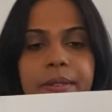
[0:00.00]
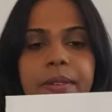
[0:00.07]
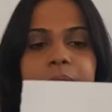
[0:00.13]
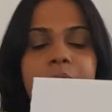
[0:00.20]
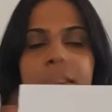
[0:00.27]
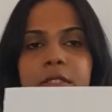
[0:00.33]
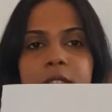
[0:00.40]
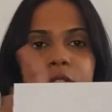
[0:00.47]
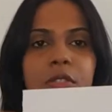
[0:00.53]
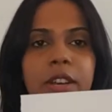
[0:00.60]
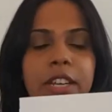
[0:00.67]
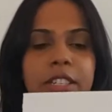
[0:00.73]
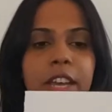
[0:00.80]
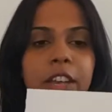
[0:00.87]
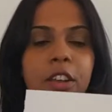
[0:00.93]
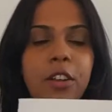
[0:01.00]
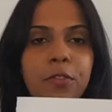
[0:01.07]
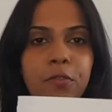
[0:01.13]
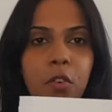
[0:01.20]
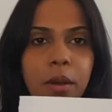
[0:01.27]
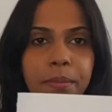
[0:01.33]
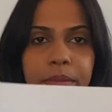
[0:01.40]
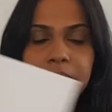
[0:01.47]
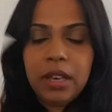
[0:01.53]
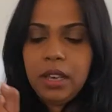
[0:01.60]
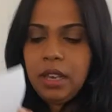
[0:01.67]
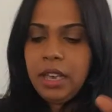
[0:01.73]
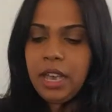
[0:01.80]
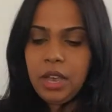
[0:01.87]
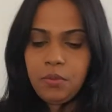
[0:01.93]
yeah, it's in a rectangular form.
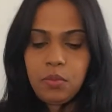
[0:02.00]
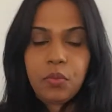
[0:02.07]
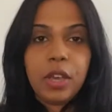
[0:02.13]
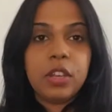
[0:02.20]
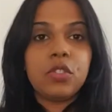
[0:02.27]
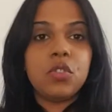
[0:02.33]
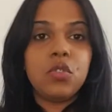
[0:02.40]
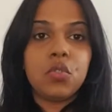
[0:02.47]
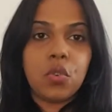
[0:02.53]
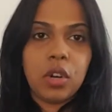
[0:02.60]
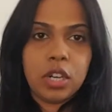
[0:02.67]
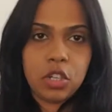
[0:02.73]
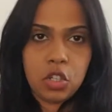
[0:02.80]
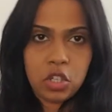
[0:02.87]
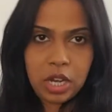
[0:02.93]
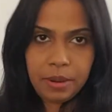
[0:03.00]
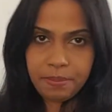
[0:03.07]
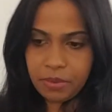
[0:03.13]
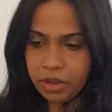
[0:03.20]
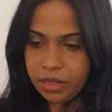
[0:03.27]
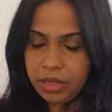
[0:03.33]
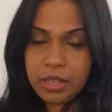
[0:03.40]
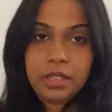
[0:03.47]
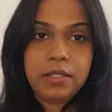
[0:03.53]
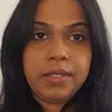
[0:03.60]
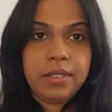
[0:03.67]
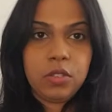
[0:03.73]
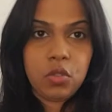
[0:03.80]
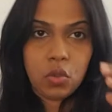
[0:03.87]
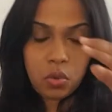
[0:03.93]
And we're going to draw a shape on
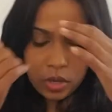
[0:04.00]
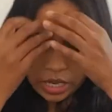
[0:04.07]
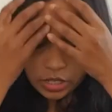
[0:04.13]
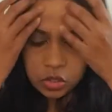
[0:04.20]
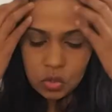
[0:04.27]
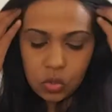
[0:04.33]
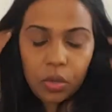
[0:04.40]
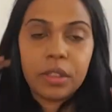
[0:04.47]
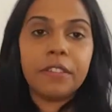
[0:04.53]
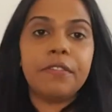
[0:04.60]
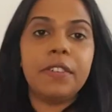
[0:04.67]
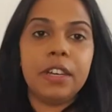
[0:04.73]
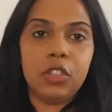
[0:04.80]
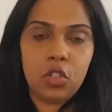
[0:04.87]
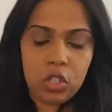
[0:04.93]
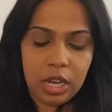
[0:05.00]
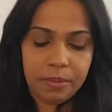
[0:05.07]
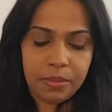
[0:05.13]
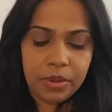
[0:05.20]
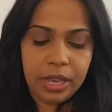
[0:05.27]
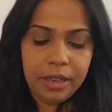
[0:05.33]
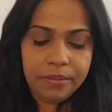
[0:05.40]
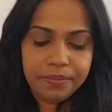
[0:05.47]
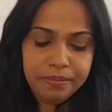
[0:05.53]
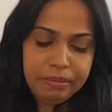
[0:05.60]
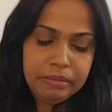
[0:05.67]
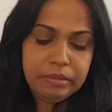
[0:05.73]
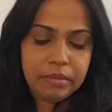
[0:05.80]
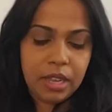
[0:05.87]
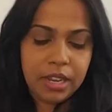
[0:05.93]
this. So let's draw the first shape, okay?
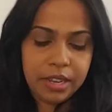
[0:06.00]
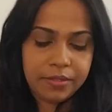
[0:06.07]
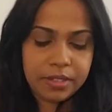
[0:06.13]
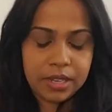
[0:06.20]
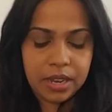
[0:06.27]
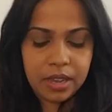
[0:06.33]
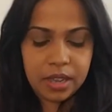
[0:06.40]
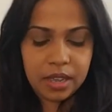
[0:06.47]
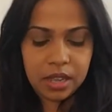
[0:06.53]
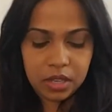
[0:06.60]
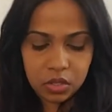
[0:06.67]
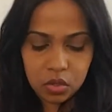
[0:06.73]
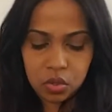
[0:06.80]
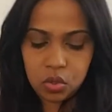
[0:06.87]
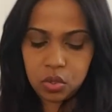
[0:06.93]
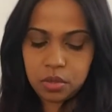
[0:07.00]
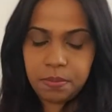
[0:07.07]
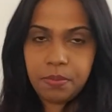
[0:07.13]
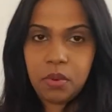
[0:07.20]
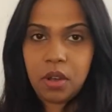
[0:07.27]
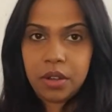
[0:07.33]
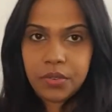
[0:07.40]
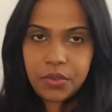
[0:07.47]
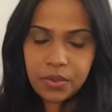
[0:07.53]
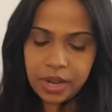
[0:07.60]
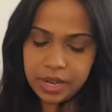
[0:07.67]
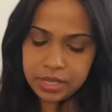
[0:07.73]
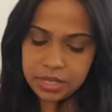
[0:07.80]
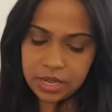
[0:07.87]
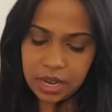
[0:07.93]
Left hand to support,
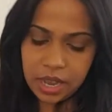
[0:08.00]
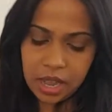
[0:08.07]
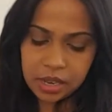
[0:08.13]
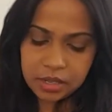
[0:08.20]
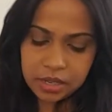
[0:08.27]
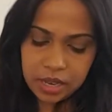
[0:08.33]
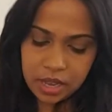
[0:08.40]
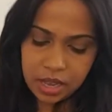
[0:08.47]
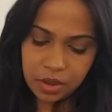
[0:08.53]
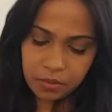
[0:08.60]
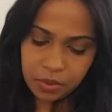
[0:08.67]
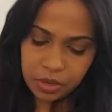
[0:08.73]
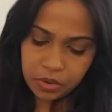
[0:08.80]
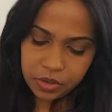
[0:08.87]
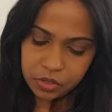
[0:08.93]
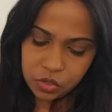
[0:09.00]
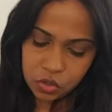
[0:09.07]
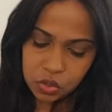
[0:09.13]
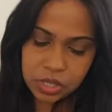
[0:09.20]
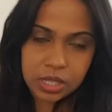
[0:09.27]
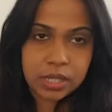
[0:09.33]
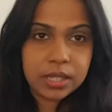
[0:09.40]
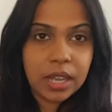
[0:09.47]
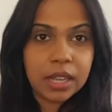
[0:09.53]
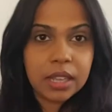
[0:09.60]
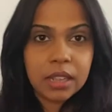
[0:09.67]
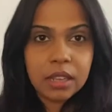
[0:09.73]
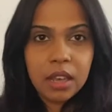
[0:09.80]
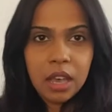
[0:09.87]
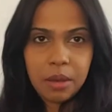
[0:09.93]
right hand, and we're going to draw the
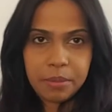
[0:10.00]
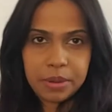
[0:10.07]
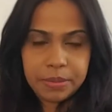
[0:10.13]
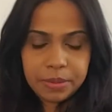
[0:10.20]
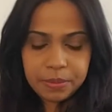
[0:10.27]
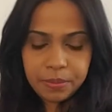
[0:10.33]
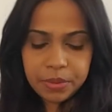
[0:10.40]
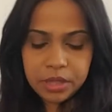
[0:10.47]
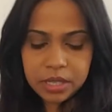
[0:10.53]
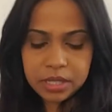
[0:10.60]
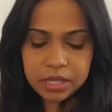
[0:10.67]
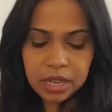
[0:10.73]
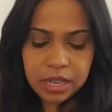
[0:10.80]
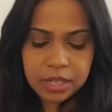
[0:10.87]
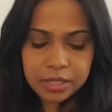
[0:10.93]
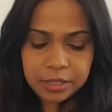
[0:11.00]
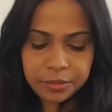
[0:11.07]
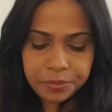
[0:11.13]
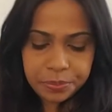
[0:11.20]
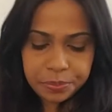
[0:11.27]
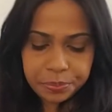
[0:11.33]
circle. But I'm going to put the circle